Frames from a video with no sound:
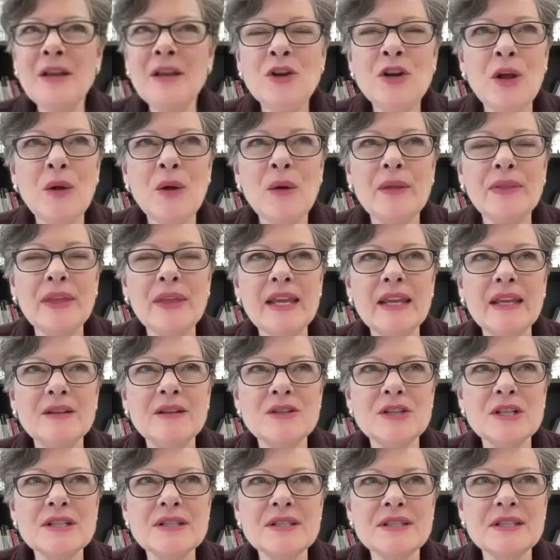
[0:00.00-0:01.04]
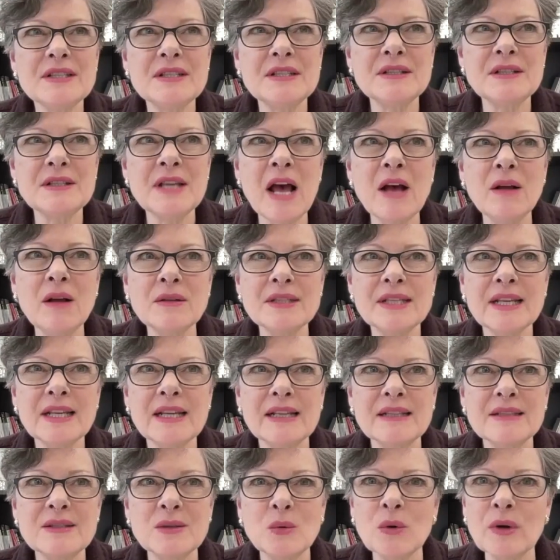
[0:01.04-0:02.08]
I think it just tells
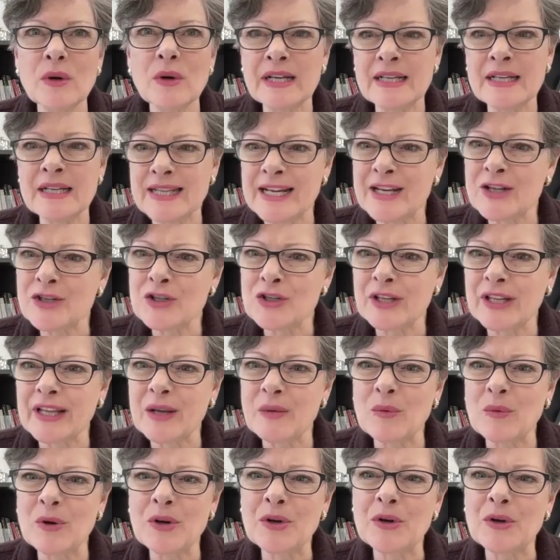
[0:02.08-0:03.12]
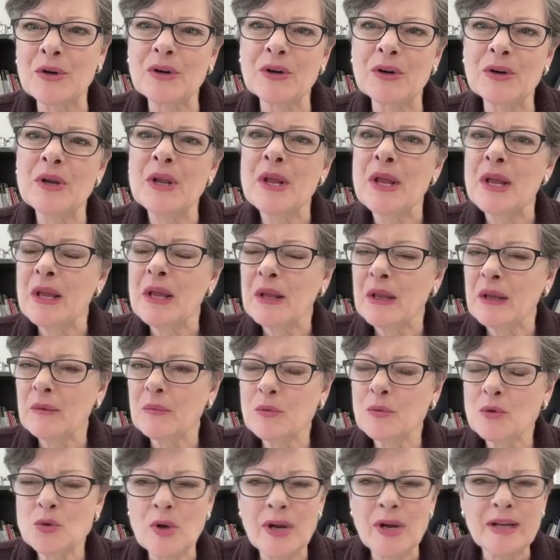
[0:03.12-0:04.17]
us organizationally where you're
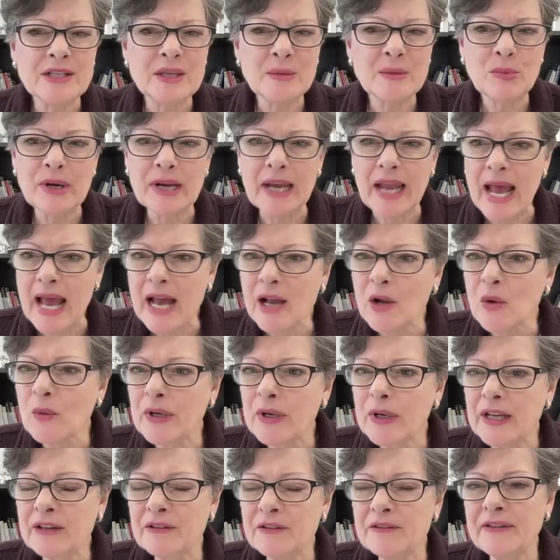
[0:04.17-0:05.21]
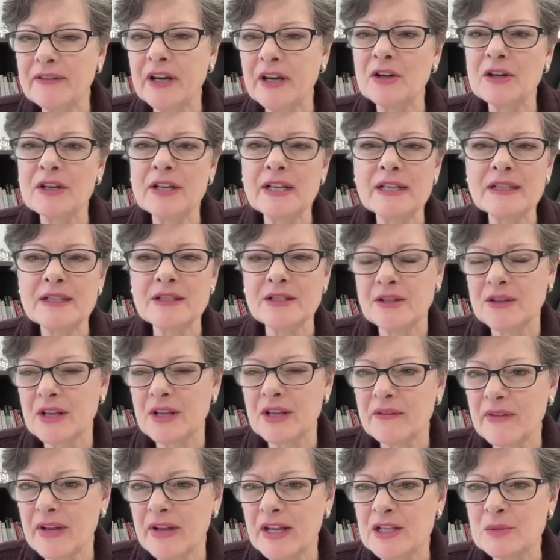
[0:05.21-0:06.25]
trying to bring equity and fairness to the
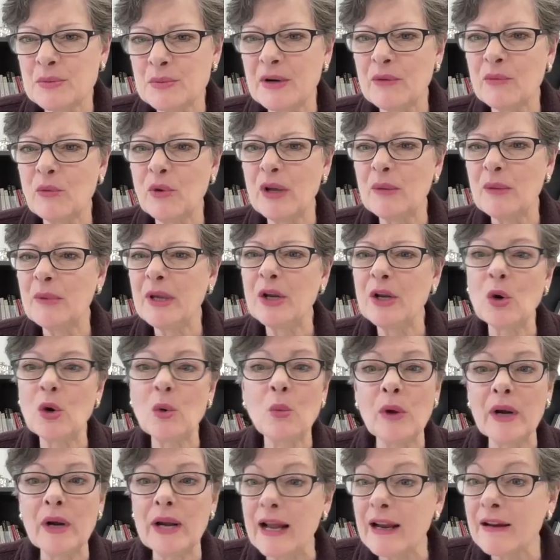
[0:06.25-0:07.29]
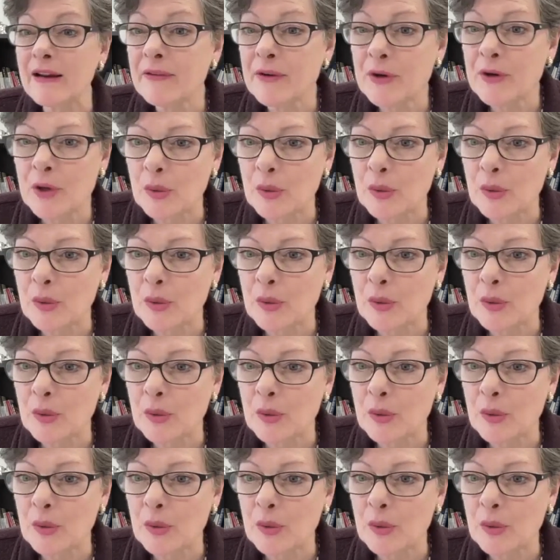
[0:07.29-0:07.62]
advancement of women, or whatever your